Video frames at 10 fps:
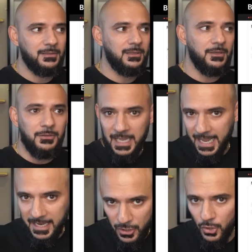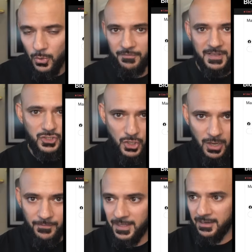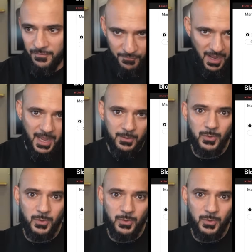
Okay, cool. If it's gone, then fine.